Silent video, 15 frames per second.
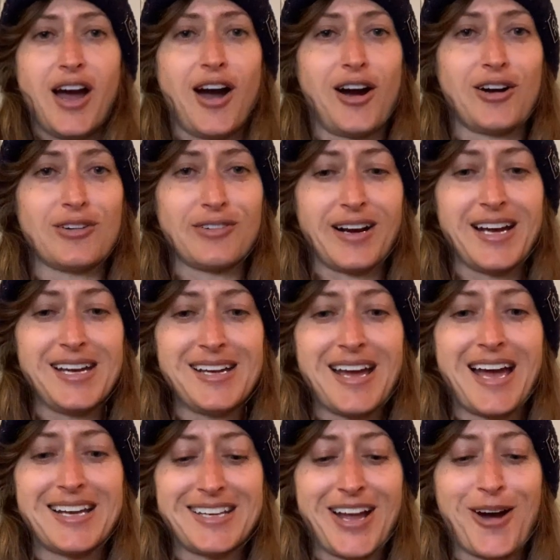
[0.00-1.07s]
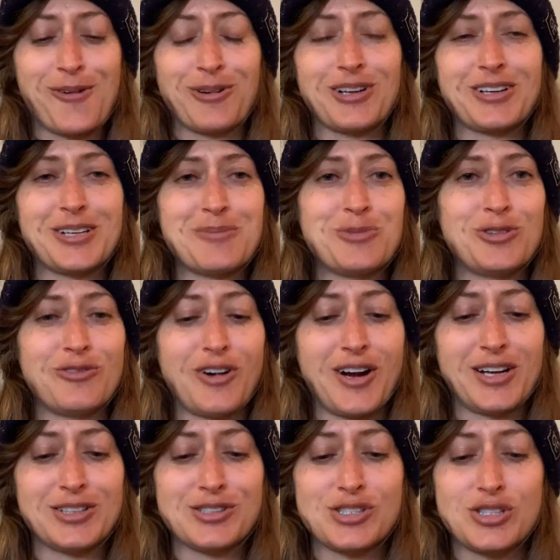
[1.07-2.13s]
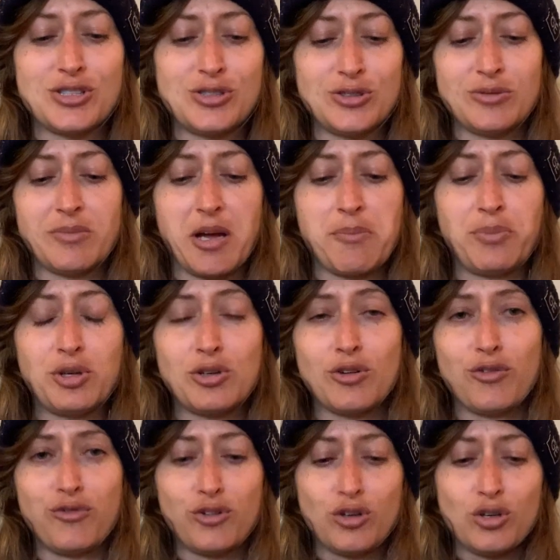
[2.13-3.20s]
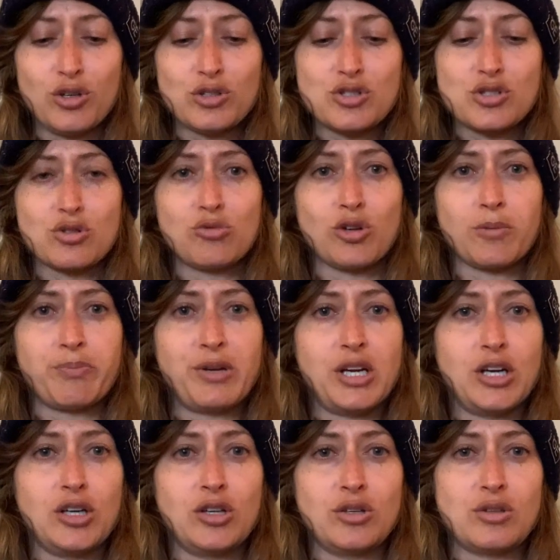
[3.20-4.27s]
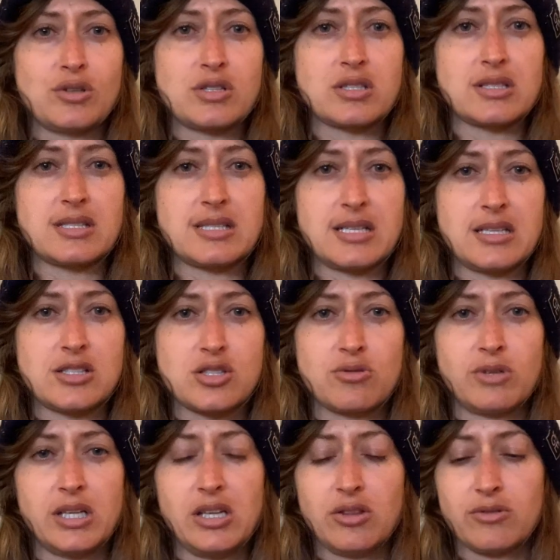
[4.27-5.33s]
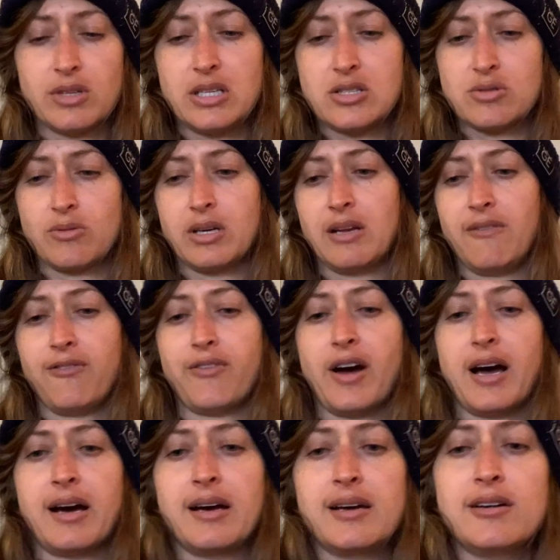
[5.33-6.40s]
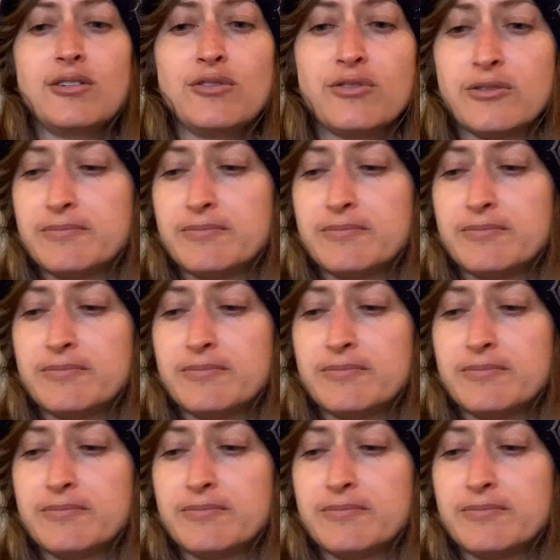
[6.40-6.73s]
All right, and now we're gonna move on to my beautiful Scorpios. Let's see, it's 2325.